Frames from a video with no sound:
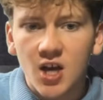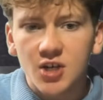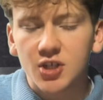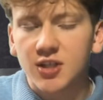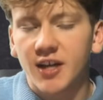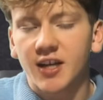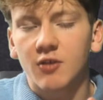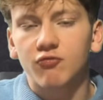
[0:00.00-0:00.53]

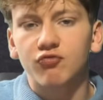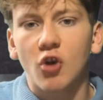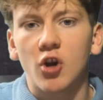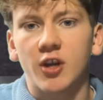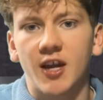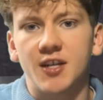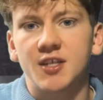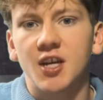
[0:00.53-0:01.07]
just like a
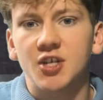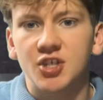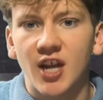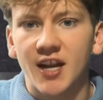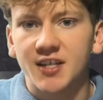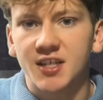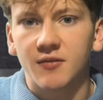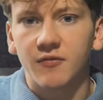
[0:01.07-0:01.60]
rocket
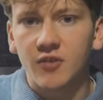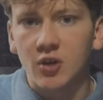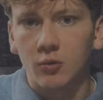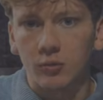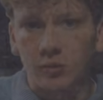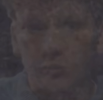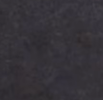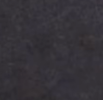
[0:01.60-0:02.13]
ejecting
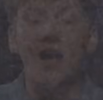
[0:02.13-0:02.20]
fuel.